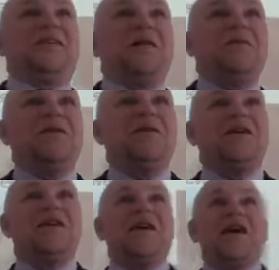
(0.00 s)
I
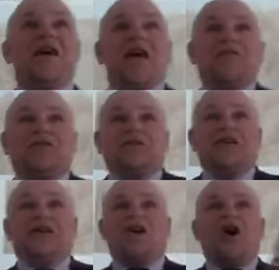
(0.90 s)
mean, if it's in
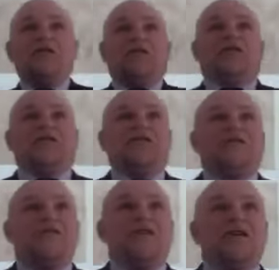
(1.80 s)
a
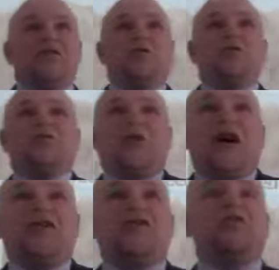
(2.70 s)
conference, you're
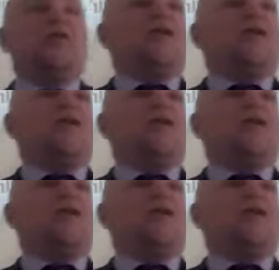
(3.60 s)
trying to